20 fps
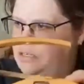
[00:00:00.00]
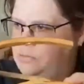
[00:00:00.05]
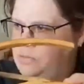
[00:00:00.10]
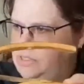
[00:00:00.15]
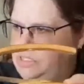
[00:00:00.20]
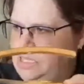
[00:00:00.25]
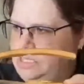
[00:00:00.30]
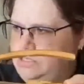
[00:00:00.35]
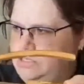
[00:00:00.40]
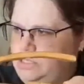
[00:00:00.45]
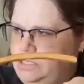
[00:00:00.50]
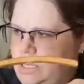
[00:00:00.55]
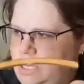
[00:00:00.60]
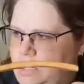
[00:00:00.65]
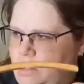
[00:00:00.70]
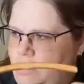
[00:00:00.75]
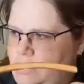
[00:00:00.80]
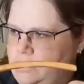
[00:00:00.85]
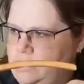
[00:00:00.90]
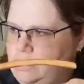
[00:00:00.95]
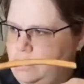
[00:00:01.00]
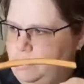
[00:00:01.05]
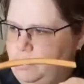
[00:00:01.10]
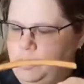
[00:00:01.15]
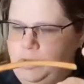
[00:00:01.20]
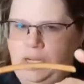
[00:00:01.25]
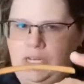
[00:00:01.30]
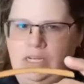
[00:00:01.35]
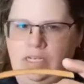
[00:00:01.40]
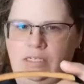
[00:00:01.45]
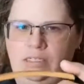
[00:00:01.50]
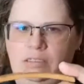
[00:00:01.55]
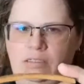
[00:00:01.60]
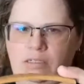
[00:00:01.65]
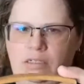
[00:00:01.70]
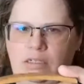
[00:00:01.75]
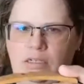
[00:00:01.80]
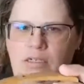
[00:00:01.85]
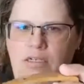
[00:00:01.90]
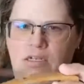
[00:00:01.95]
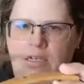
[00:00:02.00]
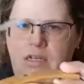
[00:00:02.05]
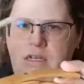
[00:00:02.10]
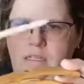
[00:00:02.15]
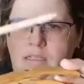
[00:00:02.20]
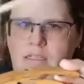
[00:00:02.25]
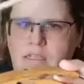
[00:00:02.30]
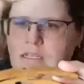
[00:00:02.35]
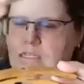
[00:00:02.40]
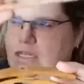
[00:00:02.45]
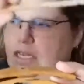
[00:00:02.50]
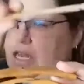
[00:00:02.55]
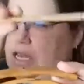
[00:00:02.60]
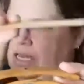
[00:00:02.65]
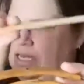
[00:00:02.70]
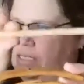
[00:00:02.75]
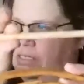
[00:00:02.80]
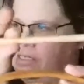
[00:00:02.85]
they look like all separated. The glides